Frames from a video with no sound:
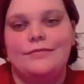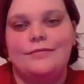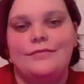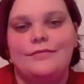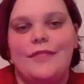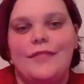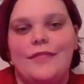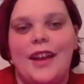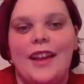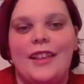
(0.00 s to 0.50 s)

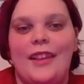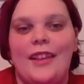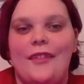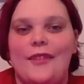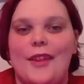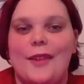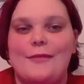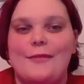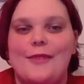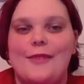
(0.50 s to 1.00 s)
I love
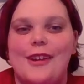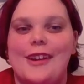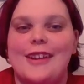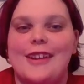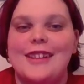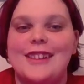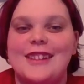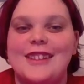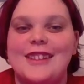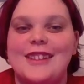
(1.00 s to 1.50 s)
that part
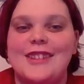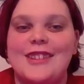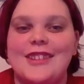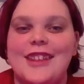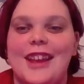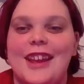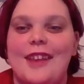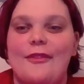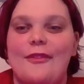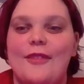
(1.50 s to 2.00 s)
because it's just
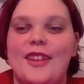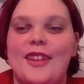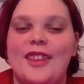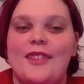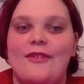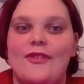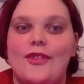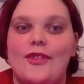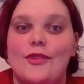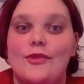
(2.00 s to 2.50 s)
like one of the
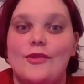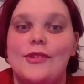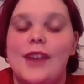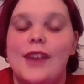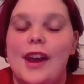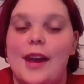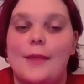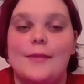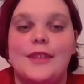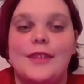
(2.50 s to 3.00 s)
few
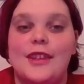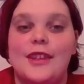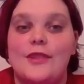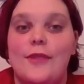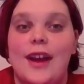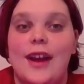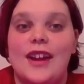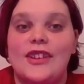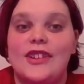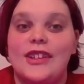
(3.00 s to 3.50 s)
times that you
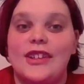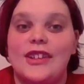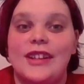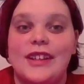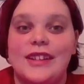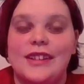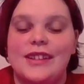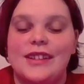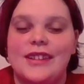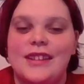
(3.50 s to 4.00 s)
actually get
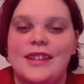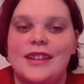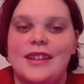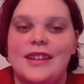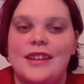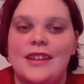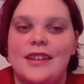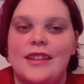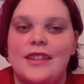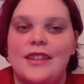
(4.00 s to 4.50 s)
to
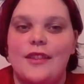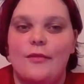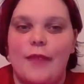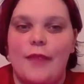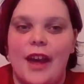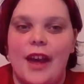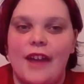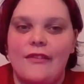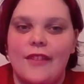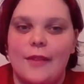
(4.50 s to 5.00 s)
see the
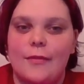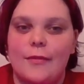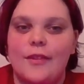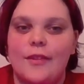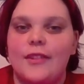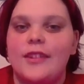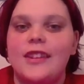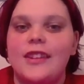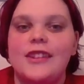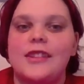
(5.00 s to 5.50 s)
Bat family, or
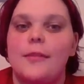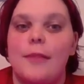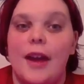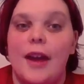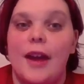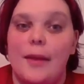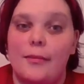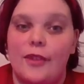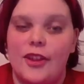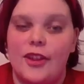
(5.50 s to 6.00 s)
at least the
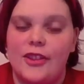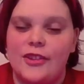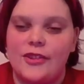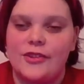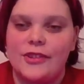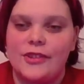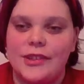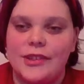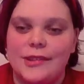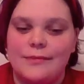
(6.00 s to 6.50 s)
Bat
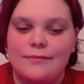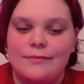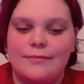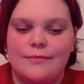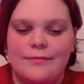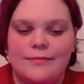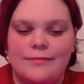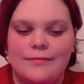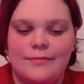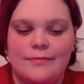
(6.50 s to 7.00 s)
brothers.
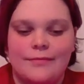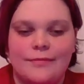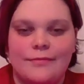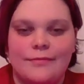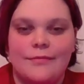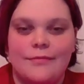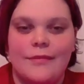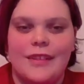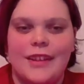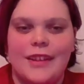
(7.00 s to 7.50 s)

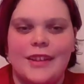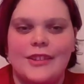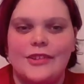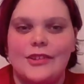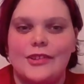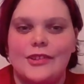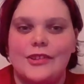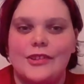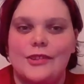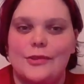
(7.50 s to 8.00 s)
It's
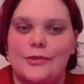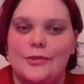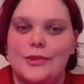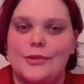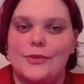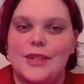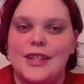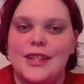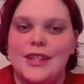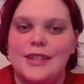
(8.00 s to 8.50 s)
just so
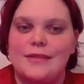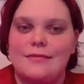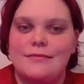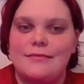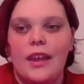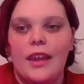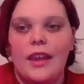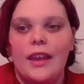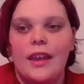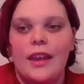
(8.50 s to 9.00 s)
sweet.
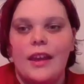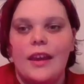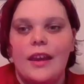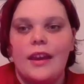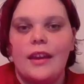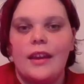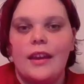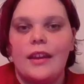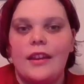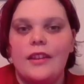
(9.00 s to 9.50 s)

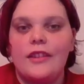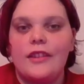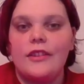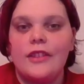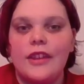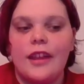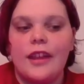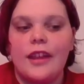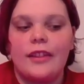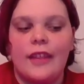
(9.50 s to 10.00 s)
Another thing
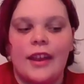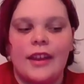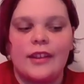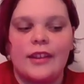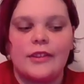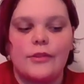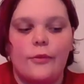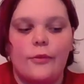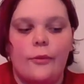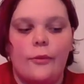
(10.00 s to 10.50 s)
I
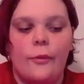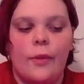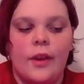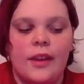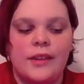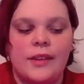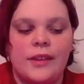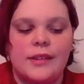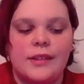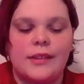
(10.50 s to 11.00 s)
liked
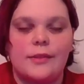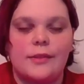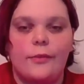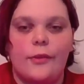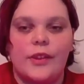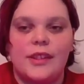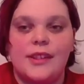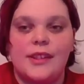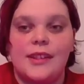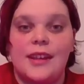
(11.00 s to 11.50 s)
was,
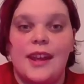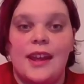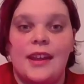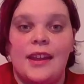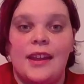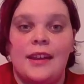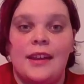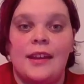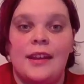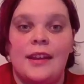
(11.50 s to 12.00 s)
once
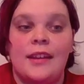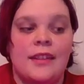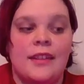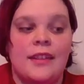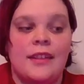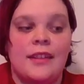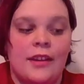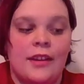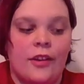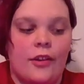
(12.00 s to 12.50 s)
again, the
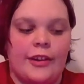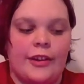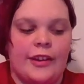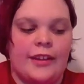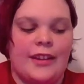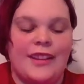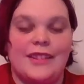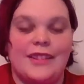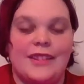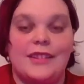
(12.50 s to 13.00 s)
art in
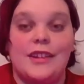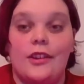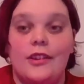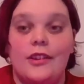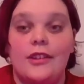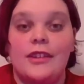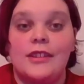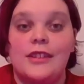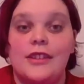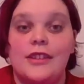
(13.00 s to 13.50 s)
this. The art in
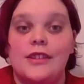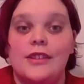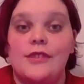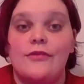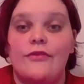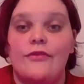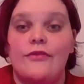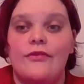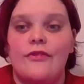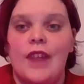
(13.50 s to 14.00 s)
this is
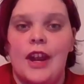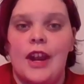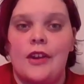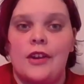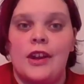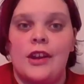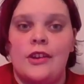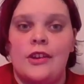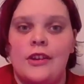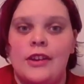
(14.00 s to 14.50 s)

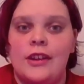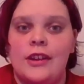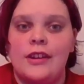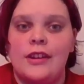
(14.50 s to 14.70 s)
very good.